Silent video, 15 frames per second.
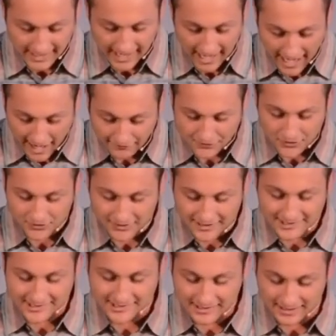After
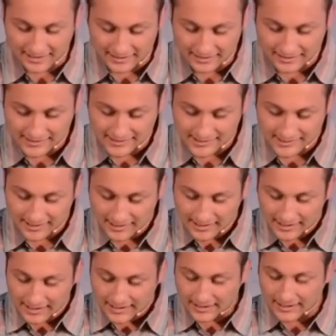these things,
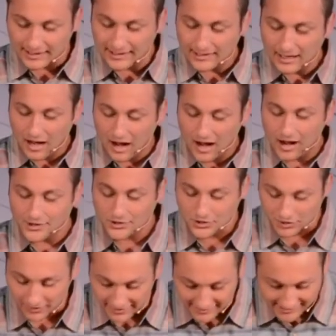King
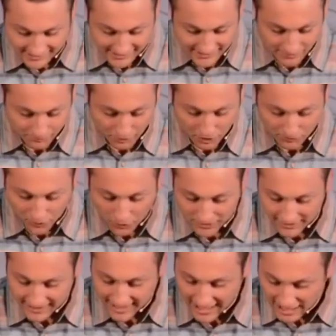Ahasuerus
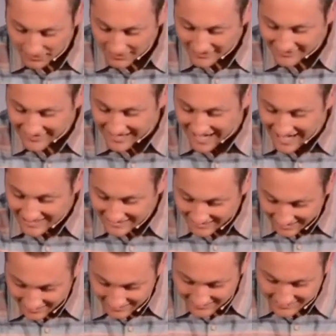promoted Haman the
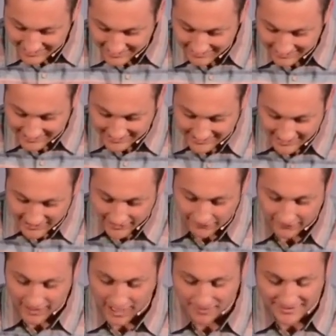Agagite, the son
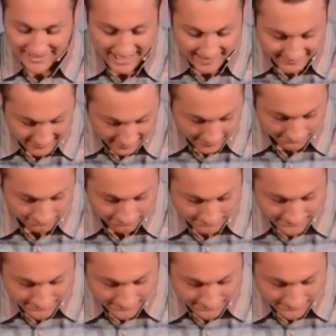of Hammedatha